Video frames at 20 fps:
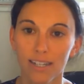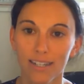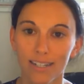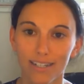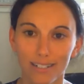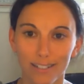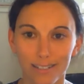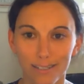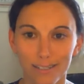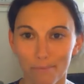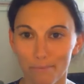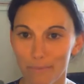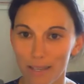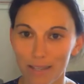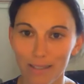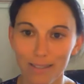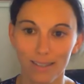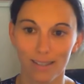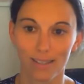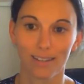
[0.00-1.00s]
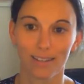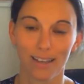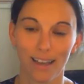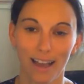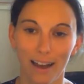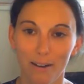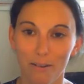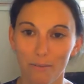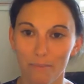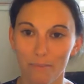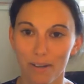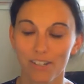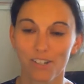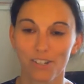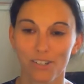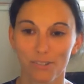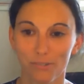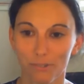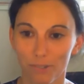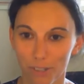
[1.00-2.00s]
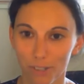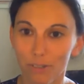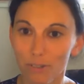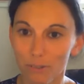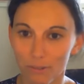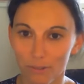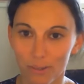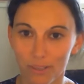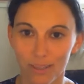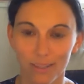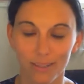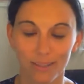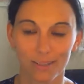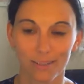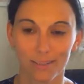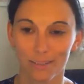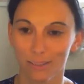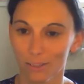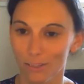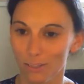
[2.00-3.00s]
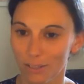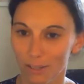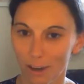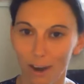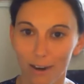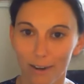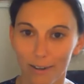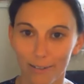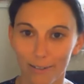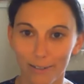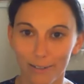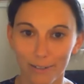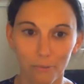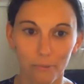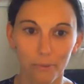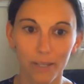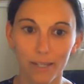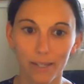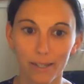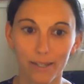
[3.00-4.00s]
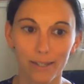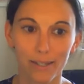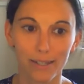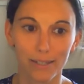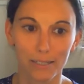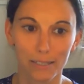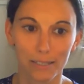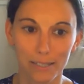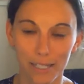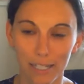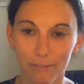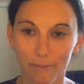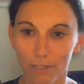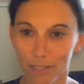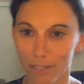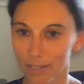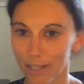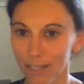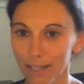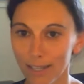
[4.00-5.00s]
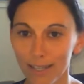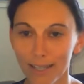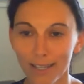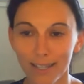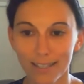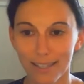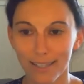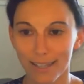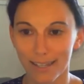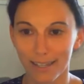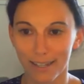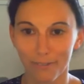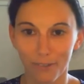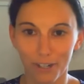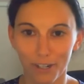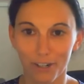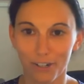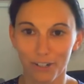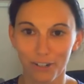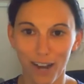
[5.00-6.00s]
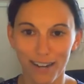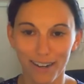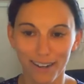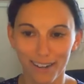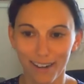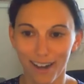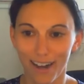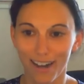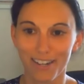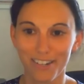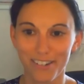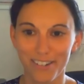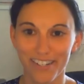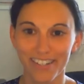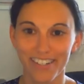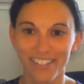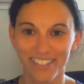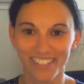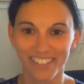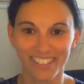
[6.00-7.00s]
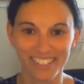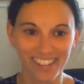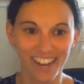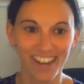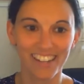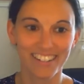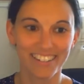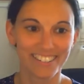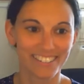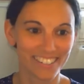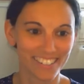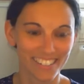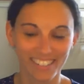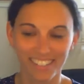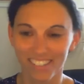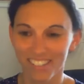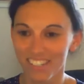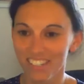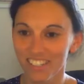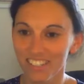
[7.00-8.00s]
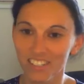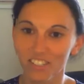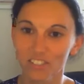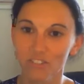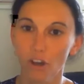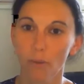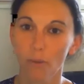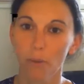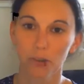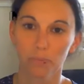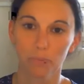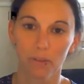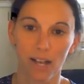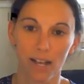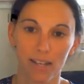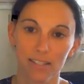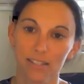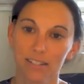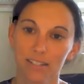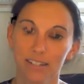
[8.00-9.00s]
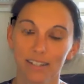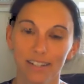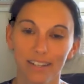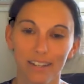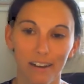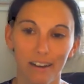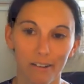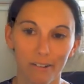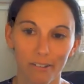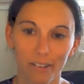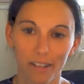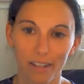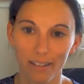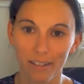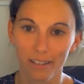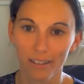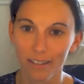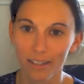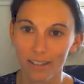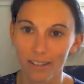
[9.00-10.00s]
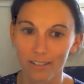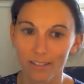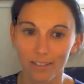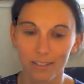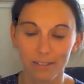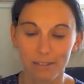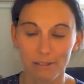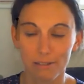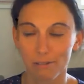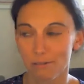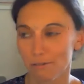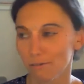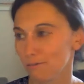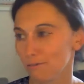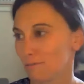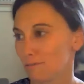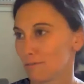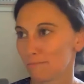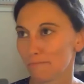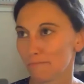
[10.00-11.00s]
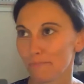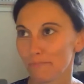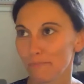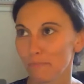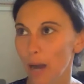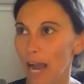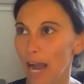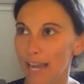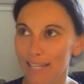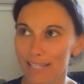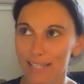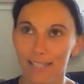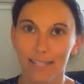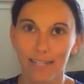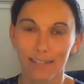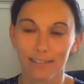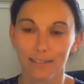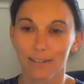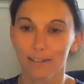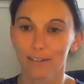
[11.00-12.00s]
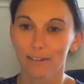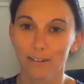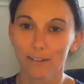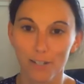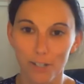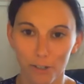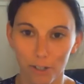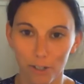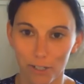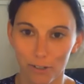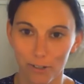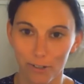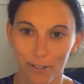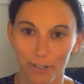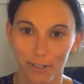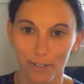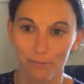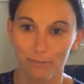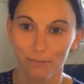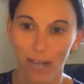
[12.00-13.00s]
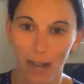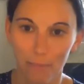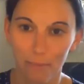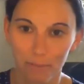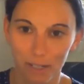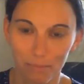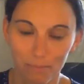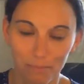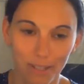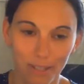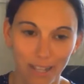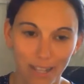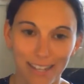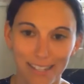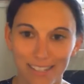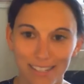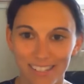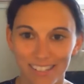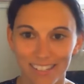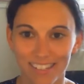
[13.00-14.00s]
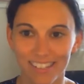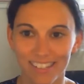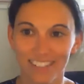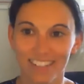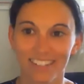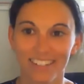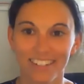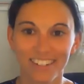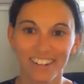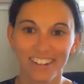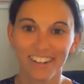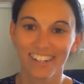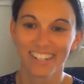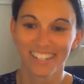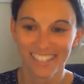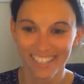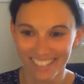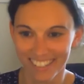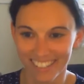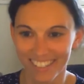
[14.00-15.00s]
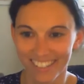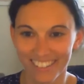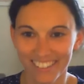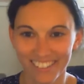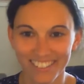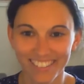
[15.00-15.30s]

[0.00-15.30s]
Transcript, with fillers: and it's amazing how much you use and discard in a week and even like when you're trying to conscientiously not do it there's still so much plastic you know like you buy something at the grocery store that's wrapped in plastic like oh you know